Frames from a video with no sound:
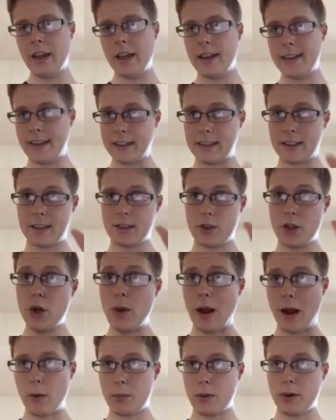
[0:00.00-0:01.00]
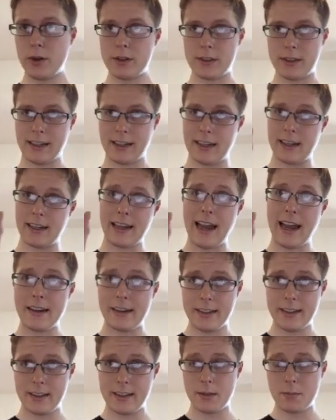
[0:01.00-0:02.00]
It takes two outputs and it
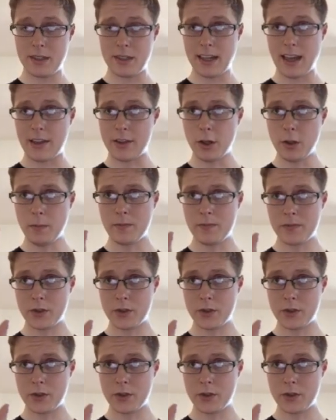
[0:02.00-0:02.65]
concatenates them together.